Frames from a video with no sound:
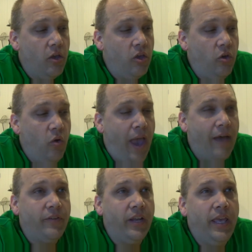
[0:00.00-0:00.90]
You
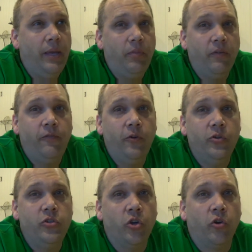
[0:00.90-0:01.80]
have to keep the
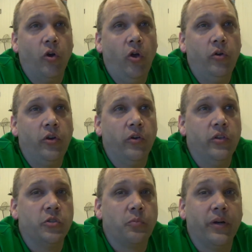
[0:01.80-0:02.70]
food you grow during
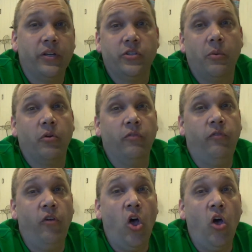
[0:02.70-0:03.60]
the spring, summer, and
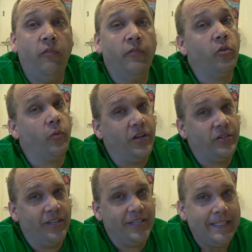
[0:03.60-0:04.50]
fall for the
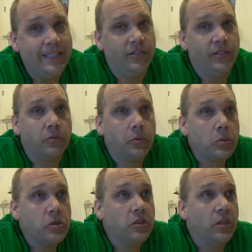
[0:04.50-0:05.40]
rest of the season.
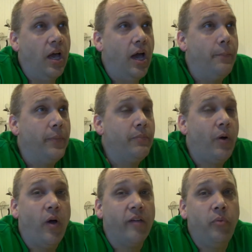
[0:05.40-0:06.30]
Me and my
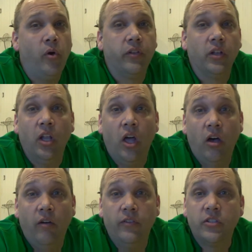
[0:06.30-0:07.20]
wife both
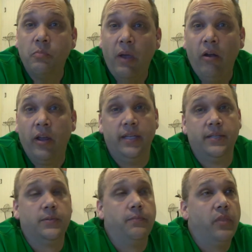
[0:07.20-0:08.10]
love
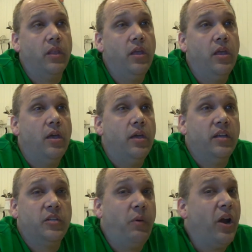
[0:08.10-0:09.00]
asparagus.
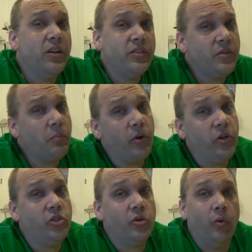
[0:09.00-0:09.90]
Asparagus is a
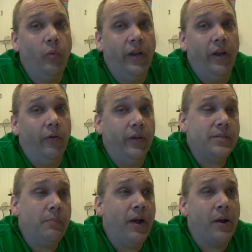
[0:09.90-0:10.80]
pretty short window.
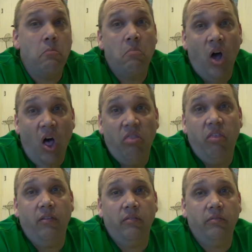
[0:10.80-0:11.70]
It's about a month,